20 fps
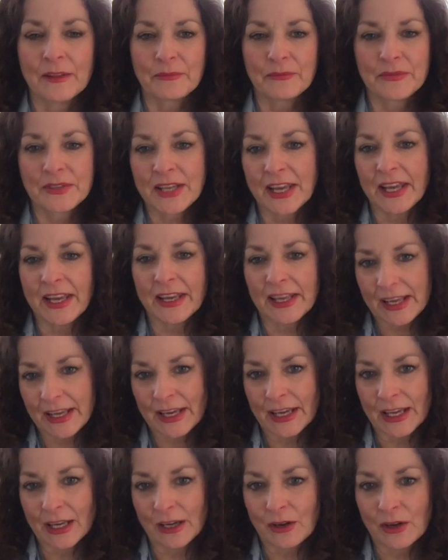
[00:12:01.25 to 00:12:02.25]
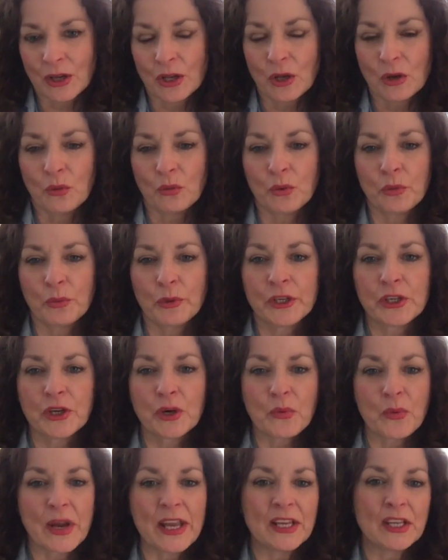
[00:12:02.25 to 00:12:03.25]
take in. Well, when you're
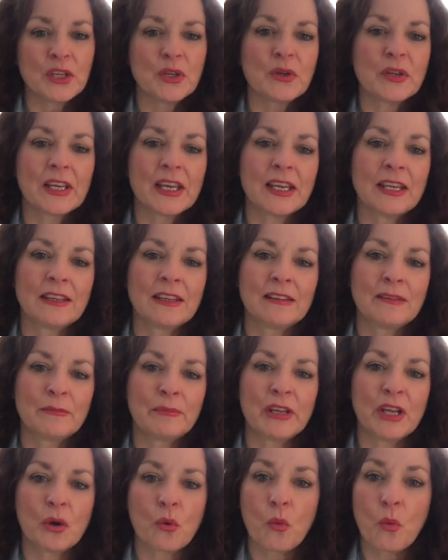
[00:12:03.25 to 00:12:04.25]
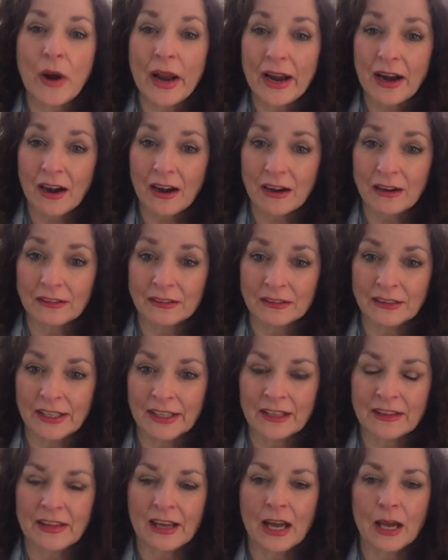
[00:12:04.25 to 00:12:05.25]
awake, you can be aware
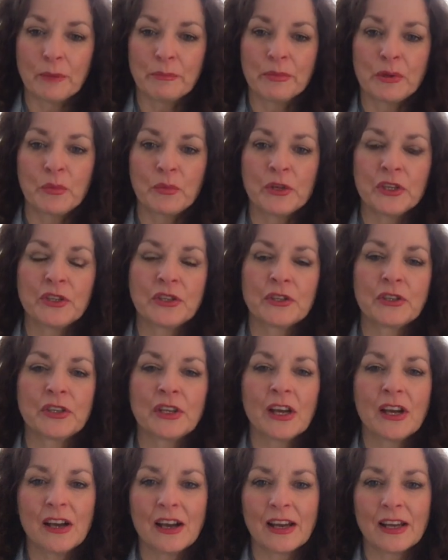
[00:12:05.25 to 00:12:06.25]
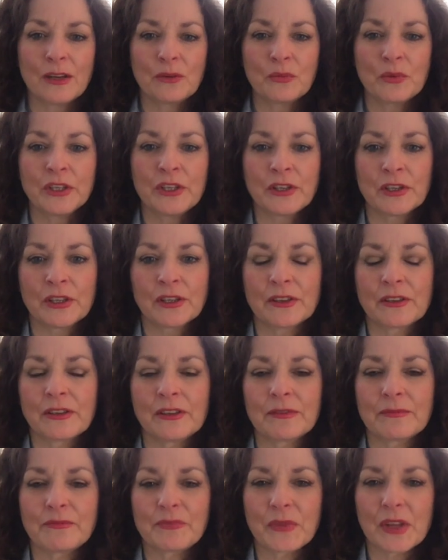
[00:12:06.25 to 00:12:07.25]
like that. But when you're not, when you're
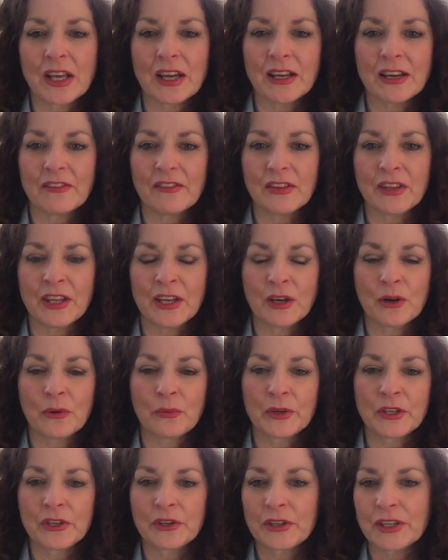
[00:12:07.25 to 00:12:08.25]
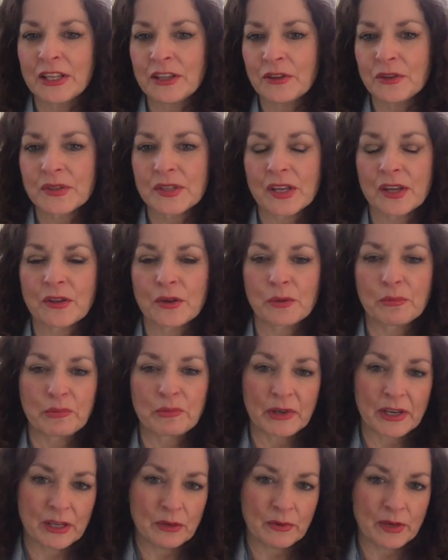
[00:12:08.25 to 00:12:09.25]
kind of, when you're in those other
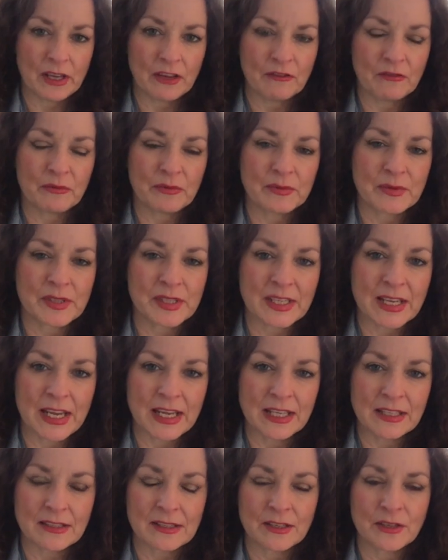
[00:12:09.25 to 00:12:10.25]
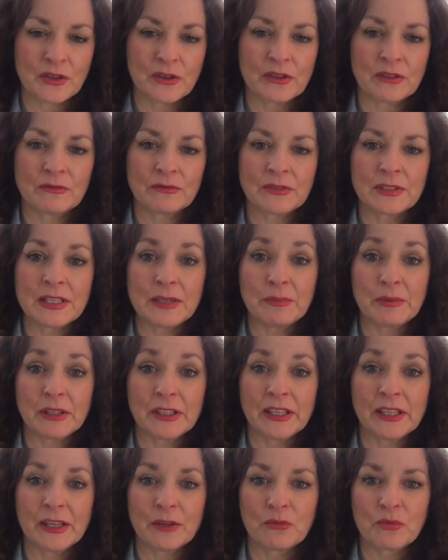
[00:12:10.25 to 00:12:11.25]
brainwave states and you're
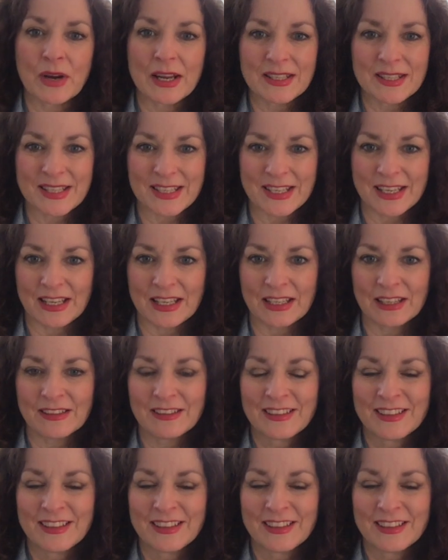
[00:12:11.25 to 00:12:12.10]
deeply resting,